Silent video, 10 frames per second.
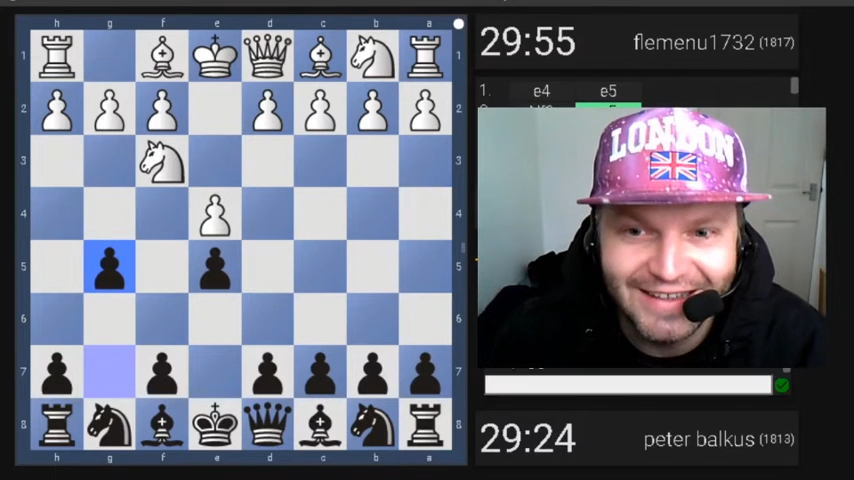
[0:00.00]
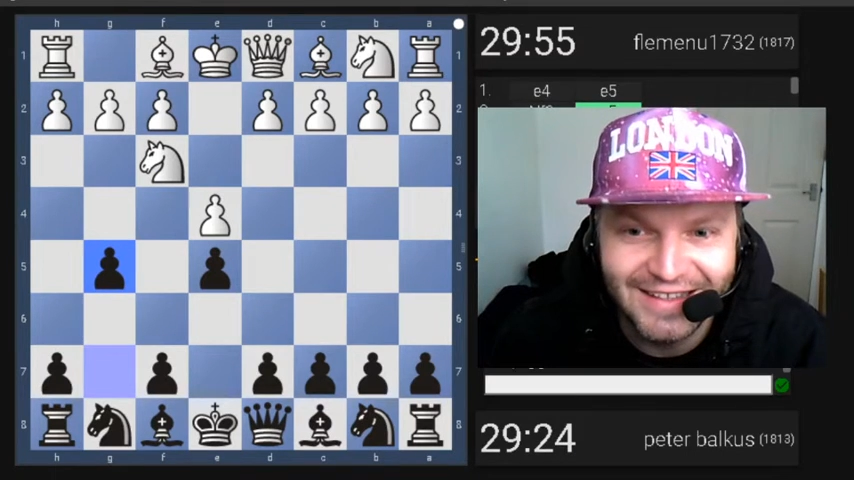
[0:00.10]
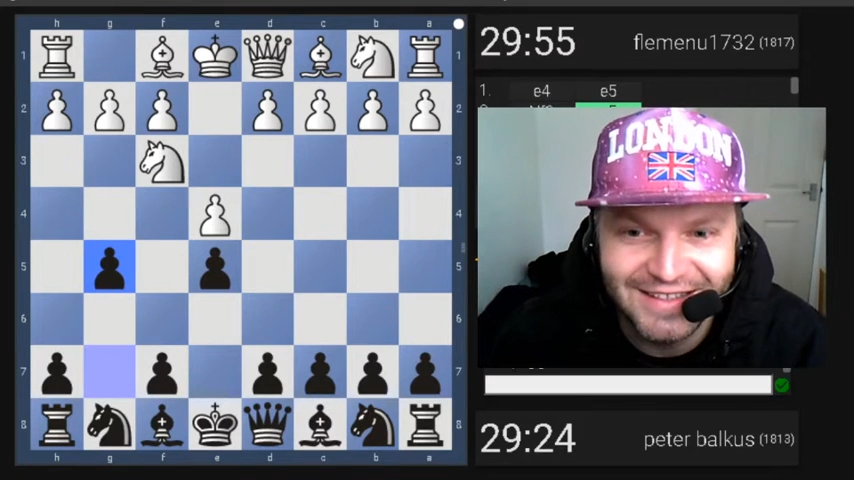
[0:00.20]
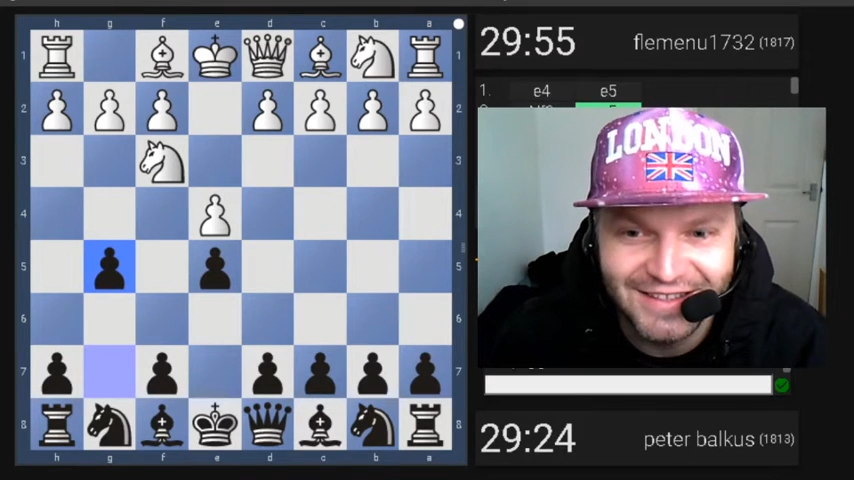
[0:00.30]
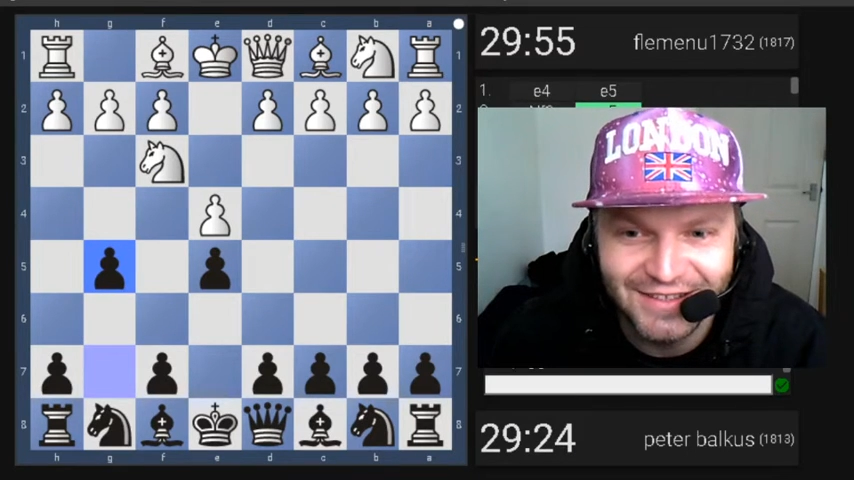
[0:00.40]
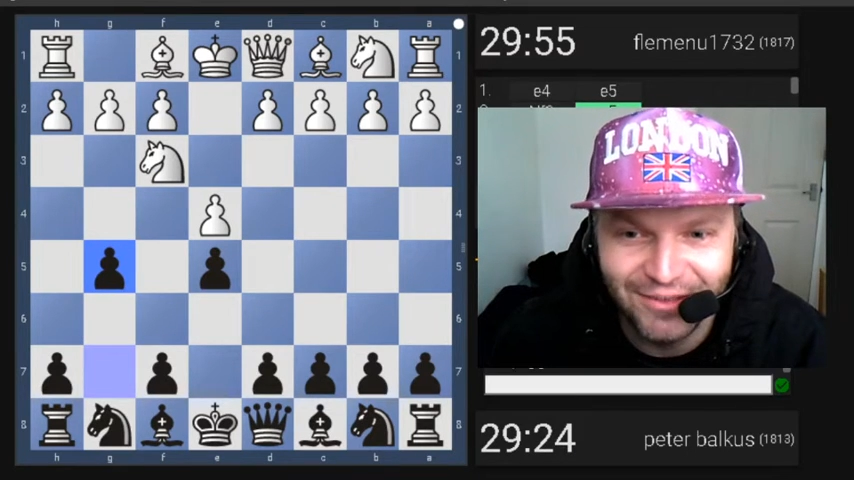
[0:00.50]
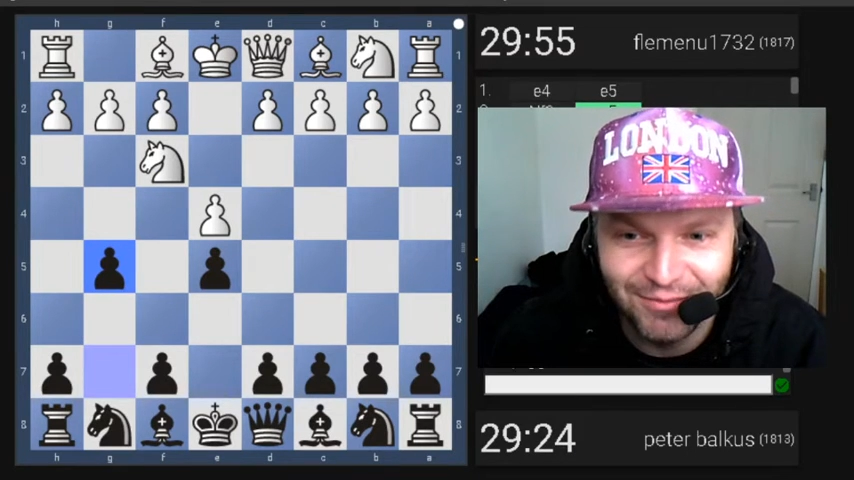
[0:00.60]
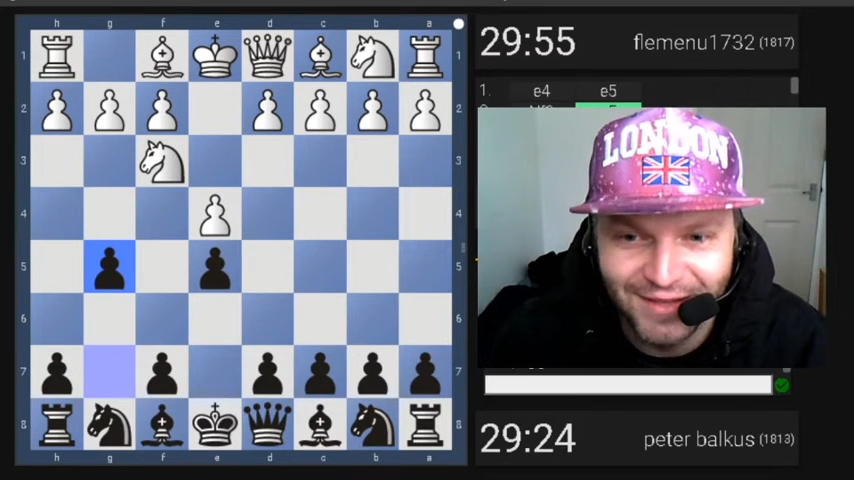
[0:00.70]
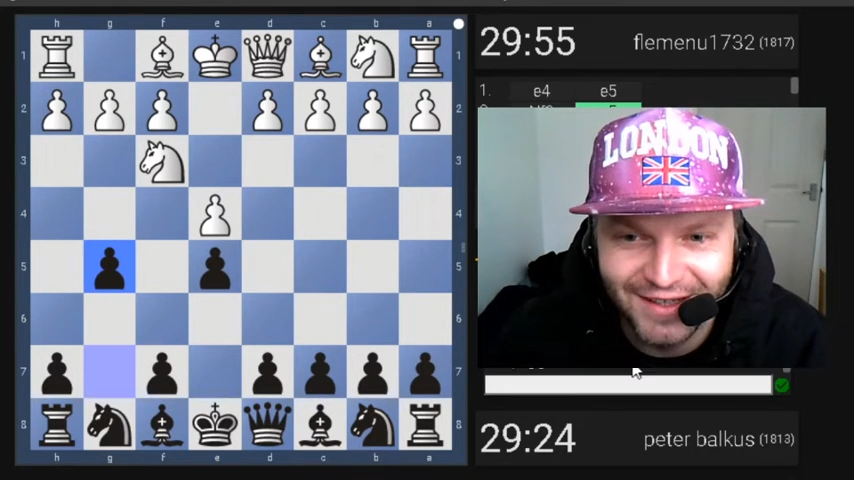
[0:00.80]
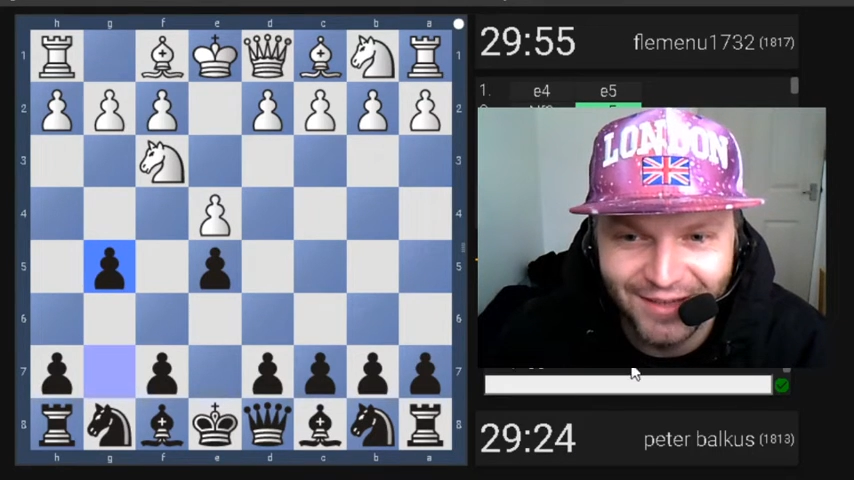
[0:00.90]
this is
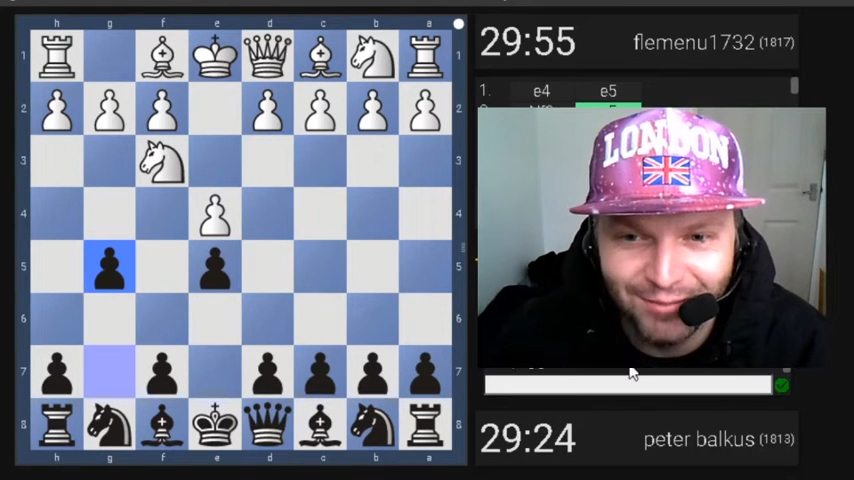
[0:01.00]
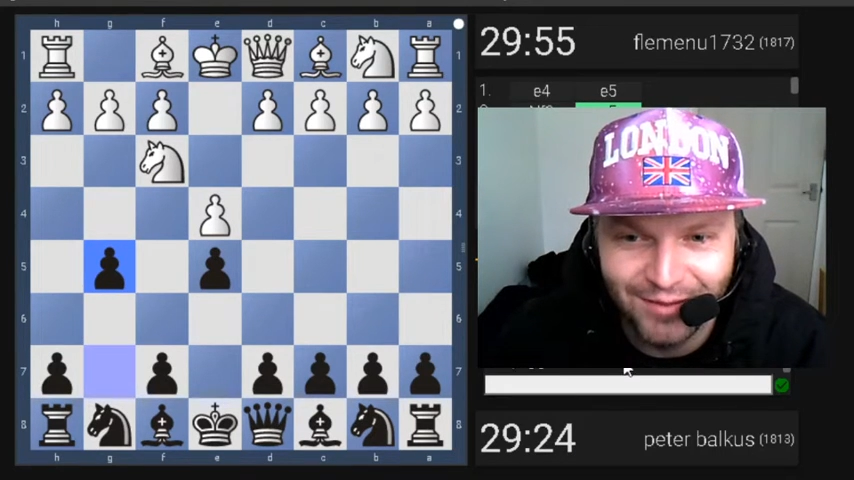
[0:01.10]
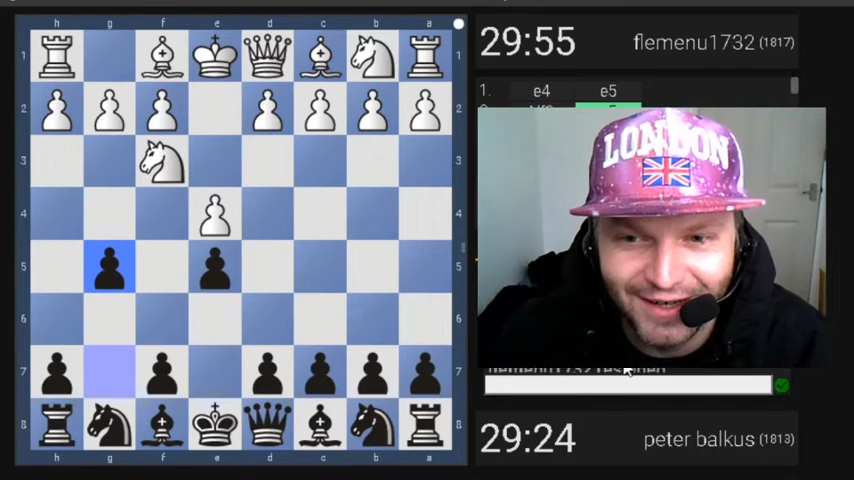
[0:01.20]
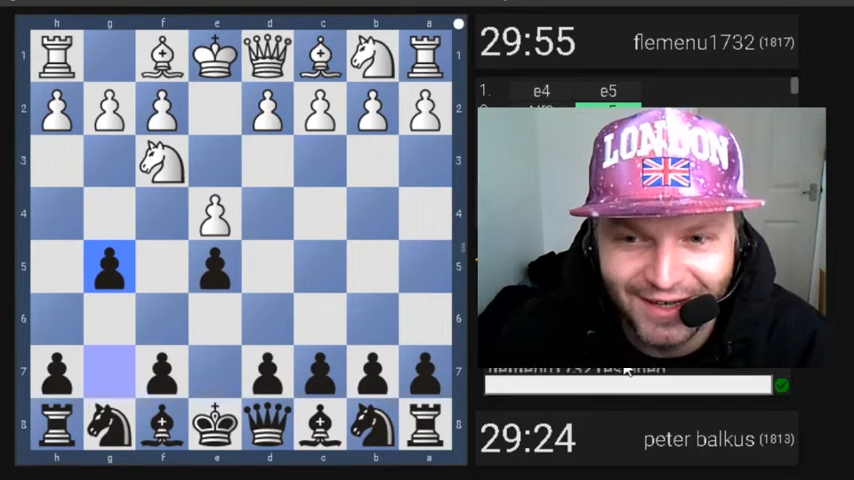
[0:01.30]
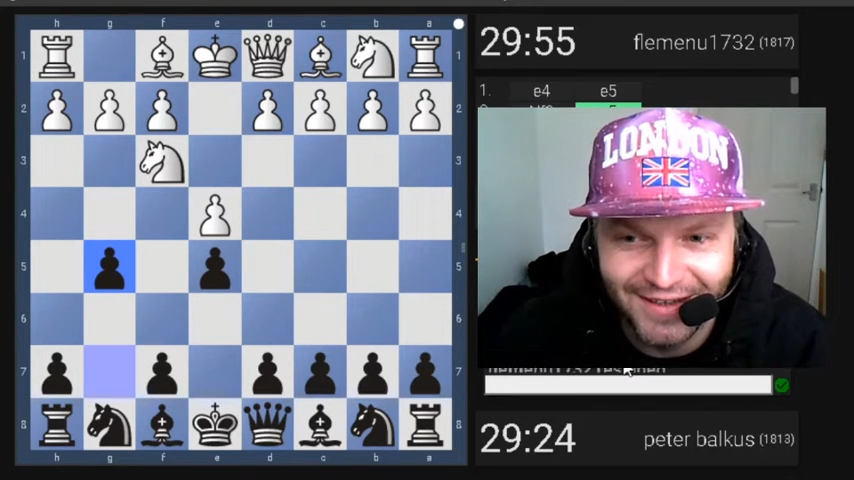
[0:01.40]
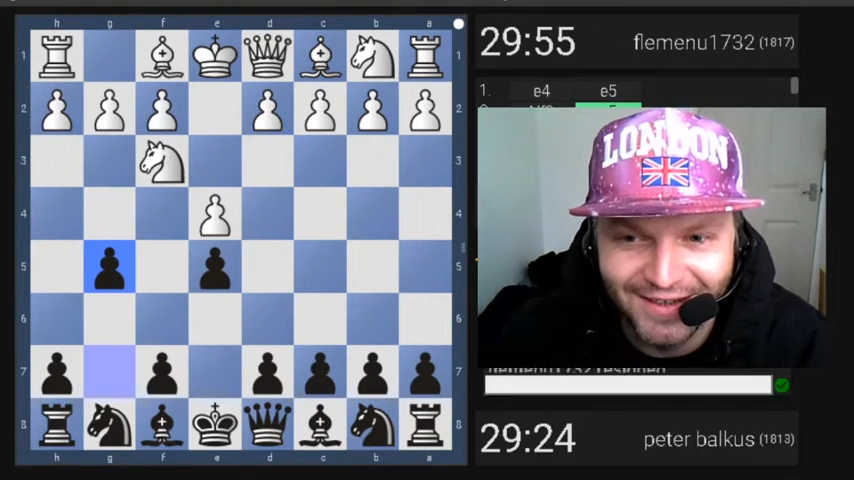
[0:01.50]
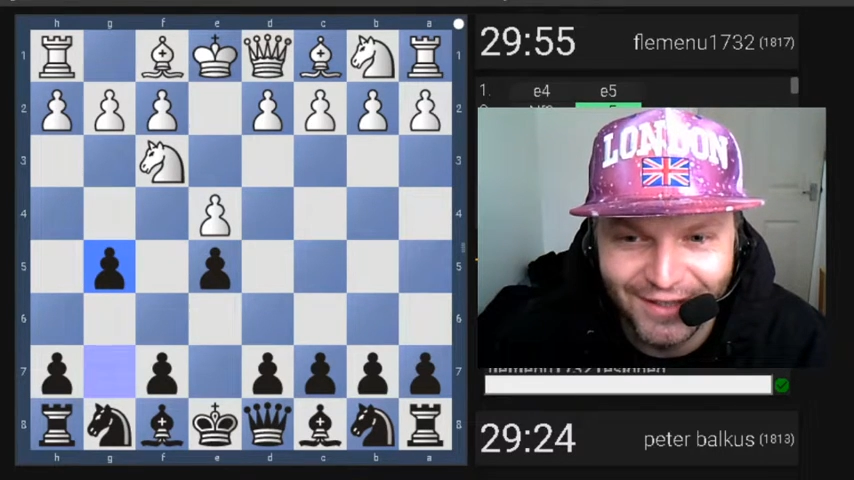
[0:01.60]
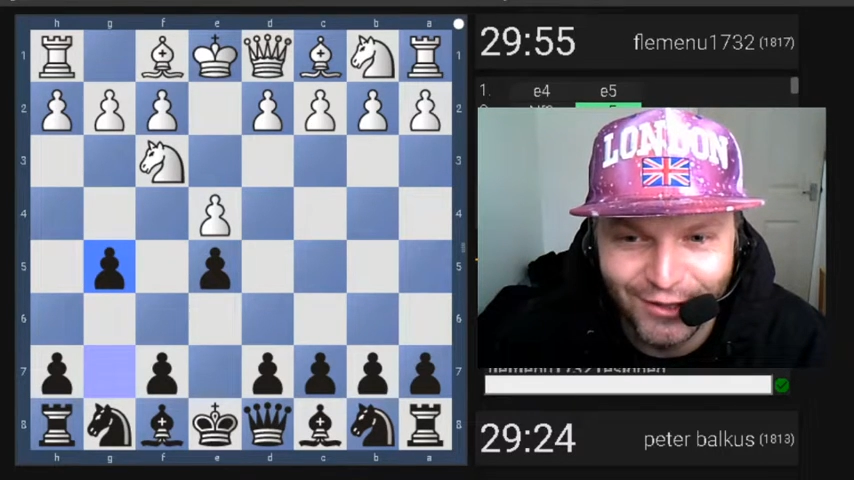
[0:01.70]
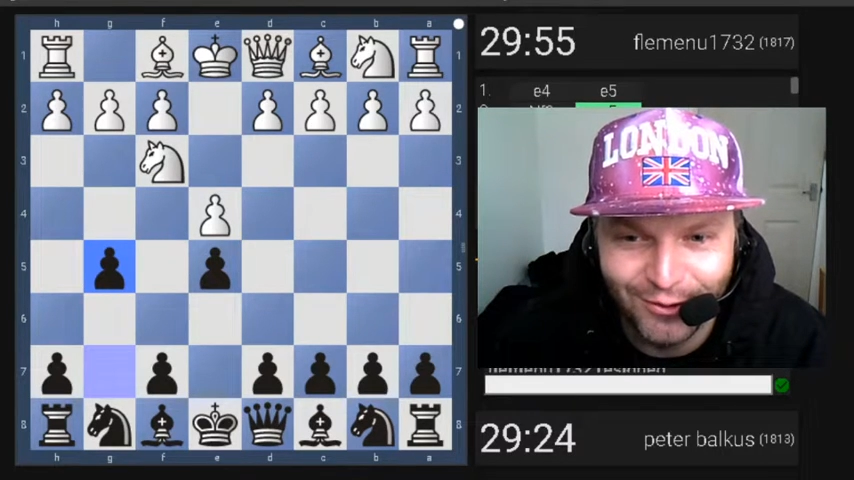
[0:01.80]
something I played.